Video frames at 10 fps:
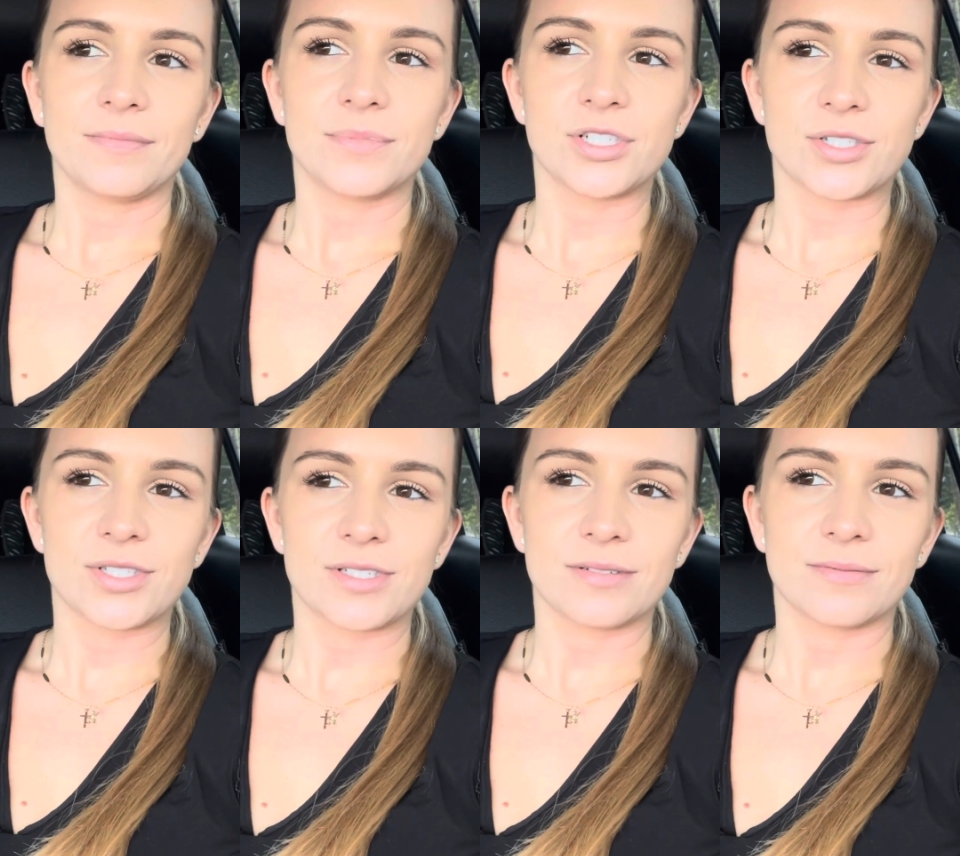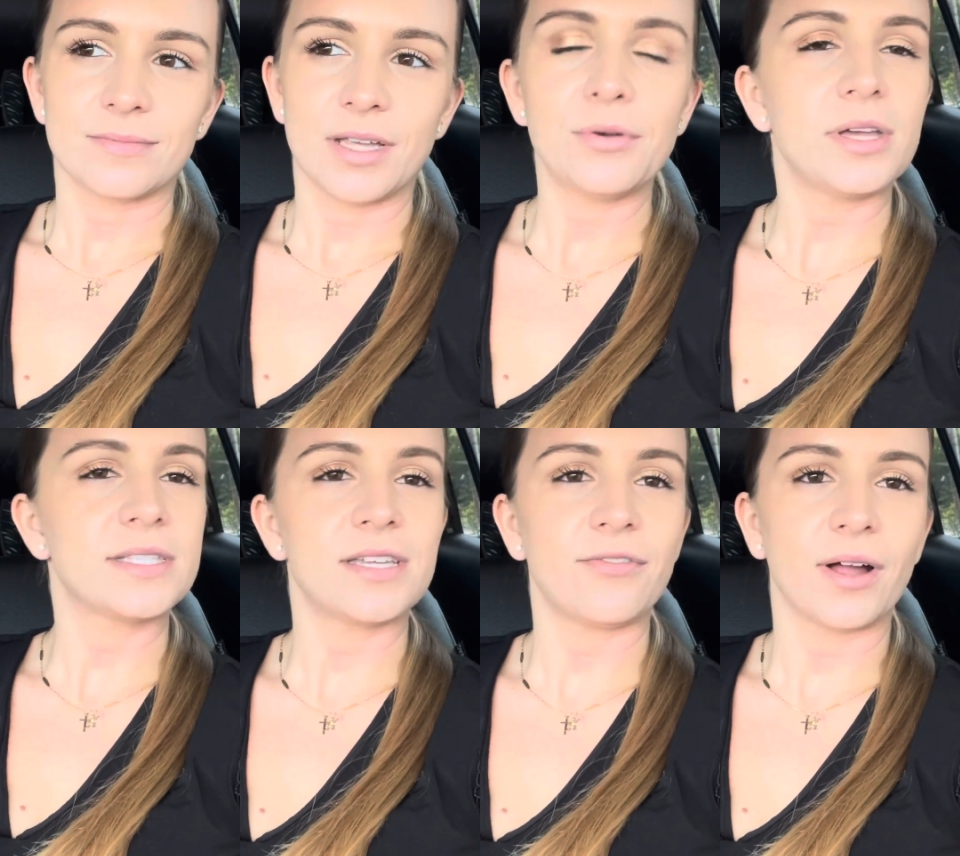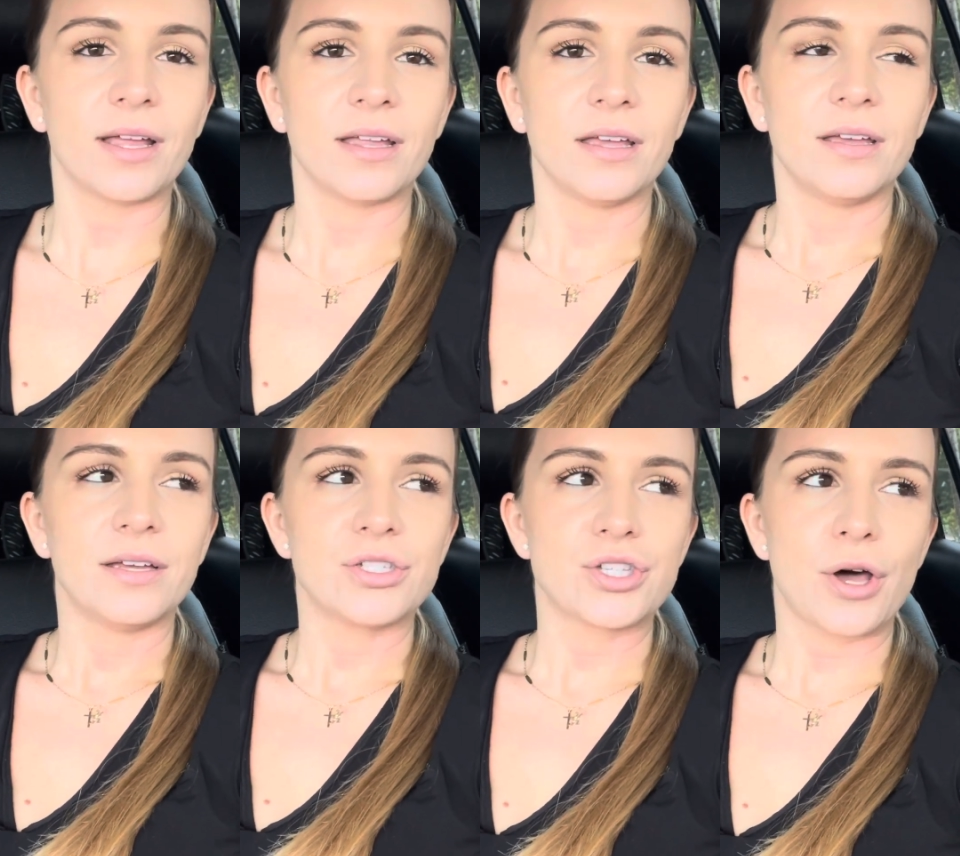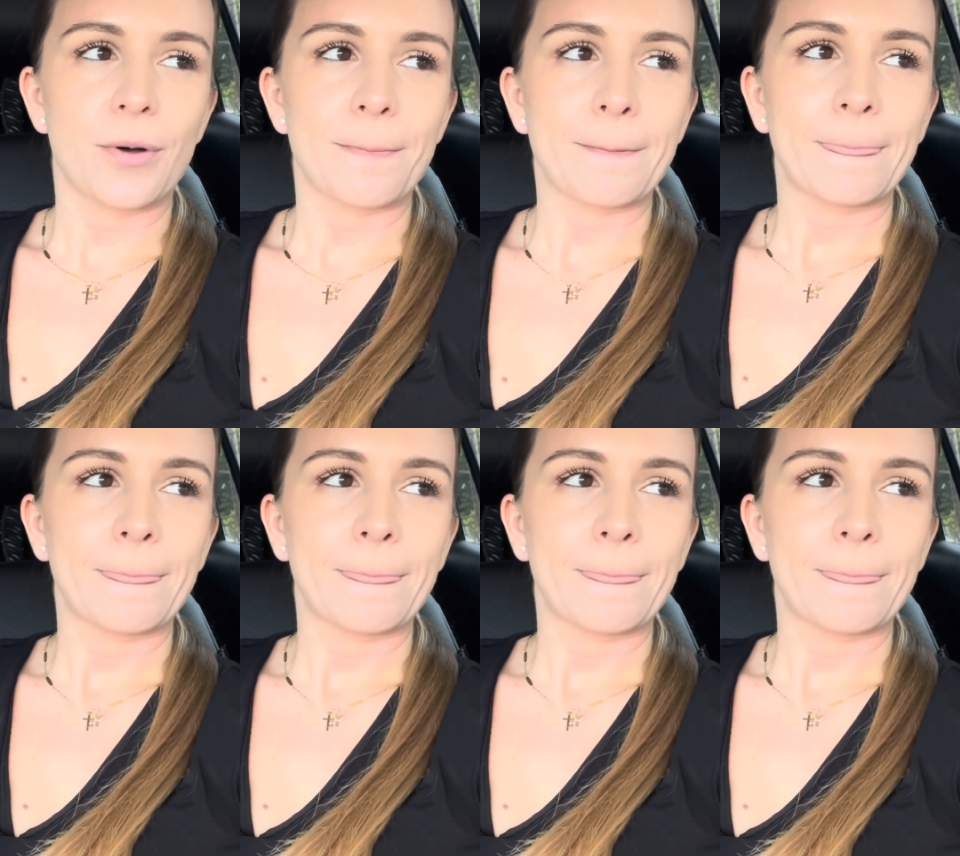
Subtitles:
It's different. So